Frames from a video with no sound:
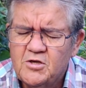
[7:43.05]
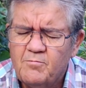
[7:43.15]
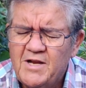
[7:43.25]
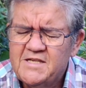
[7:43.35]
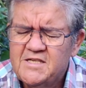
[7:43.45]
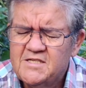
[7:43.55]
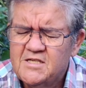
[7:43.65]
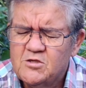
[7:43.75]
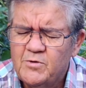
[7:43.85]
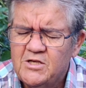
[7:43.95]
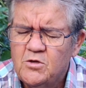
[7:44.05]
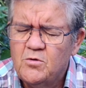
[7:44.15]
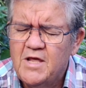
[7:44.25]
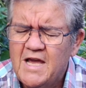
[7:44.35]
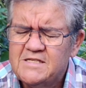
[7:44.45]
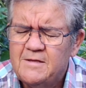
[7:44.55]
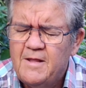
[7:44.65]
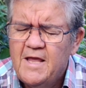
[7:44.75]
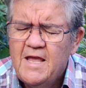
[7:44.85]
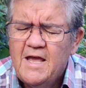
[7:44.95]
So bless us as we do that.
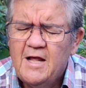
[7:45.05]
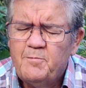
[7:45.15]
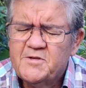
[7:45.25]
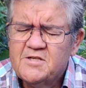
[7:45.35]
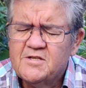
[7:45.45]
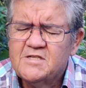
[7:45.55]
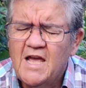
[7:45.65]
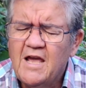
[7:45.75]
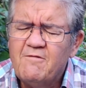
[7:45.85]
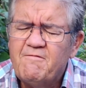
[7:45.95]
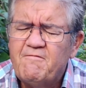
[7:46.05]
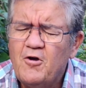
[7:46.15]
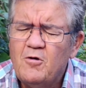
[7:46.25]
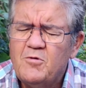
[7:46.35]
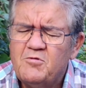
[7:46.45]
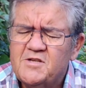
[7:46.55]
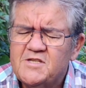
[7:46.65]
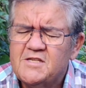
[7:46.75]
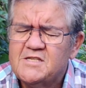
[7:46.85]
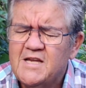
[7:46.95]
Help us to stand firm and
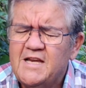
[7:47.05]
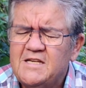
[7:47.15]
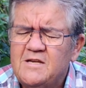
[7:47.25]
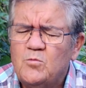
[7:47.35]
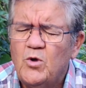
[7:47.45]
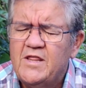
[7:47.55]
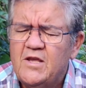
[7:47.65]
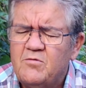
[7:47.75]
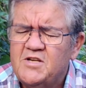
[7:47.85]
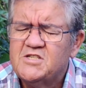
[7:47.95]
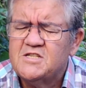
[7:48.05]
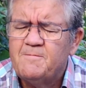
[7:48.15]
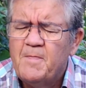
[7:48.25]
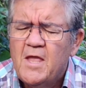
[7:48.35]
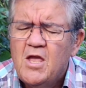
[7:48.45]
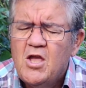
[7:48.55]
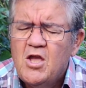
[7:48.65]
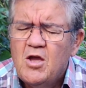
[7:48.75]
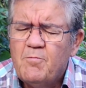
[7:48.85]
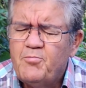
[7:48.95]
resist Satan when there is
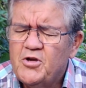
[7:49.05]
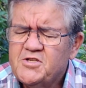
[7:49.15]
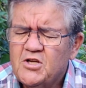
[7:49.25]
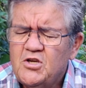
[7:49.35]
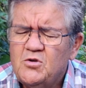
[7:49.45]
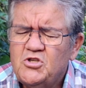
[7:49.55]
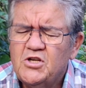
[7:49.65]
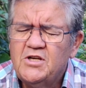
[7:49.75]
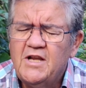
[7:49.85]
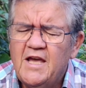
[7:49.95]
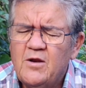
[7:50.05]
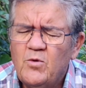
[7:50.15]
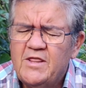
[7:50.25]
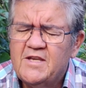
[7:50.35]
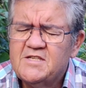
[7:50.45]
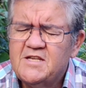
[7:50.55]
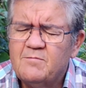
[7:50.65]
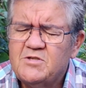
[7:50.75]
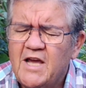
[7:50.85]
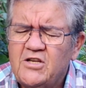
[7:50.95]
persecution and when there's
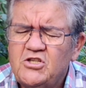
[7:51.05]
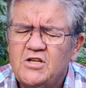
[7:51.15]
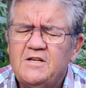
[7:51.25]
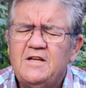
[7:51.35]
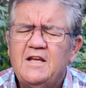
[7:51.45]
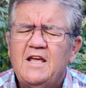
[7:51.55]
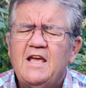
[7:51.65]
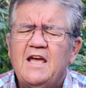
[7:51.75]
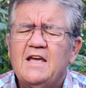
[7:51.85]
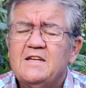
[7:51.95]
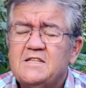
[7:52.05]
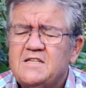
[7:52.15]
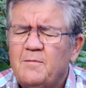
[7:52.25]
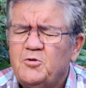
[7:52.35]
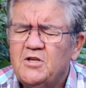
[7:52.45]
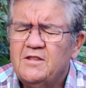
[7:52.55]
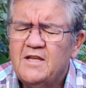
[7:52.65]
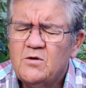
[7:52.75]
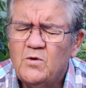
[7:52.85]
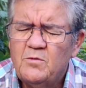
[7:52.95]
temptation and deception,
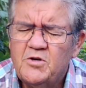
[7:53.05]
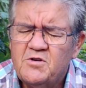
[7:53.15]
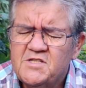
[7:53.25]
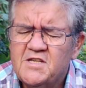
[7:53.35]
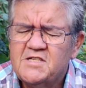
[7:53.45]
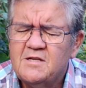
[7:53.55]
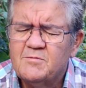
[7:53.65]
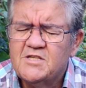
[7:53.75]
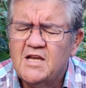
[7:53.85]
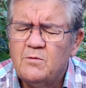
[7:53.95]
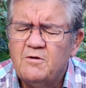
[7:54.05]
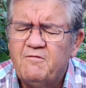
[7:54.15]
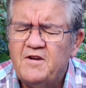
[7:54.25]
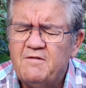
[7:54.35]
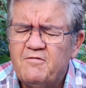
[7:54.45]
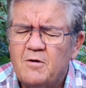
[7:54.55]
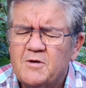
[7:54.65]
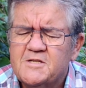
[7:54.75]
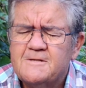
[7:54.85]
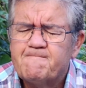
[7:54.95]
that we would resist him so he would flee from
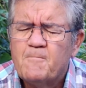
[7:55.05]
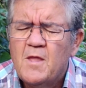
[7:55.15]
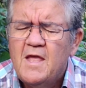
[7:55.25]
us.